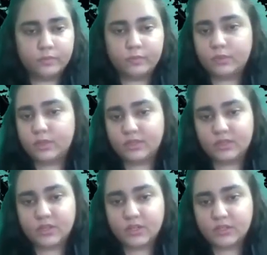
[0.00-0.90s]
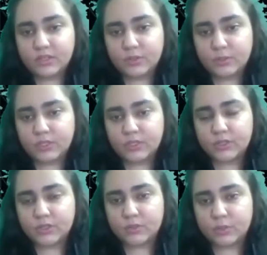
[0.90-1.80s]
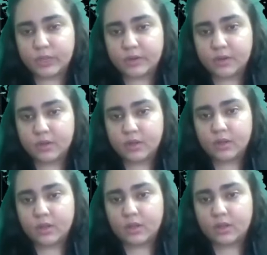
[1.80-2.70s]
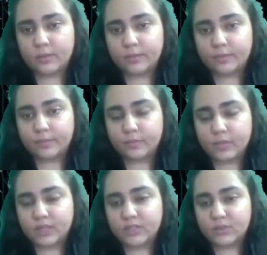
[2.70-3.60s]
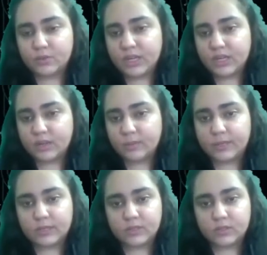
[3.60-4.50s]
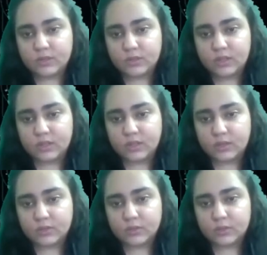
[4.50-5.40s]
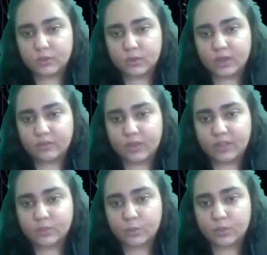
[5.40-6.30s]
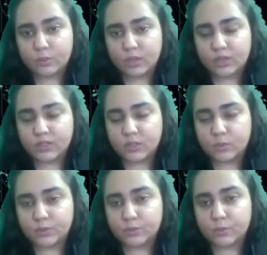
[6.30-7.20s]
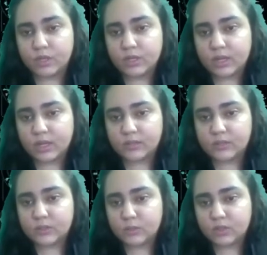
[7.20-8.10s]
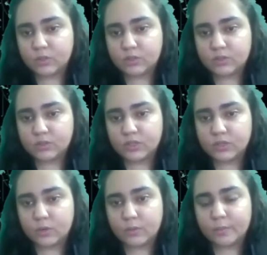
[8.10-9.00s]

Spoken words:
The third situation is where it is raining, but it's not sunny. So you have x1 is equal to 1, x2 equal to 0.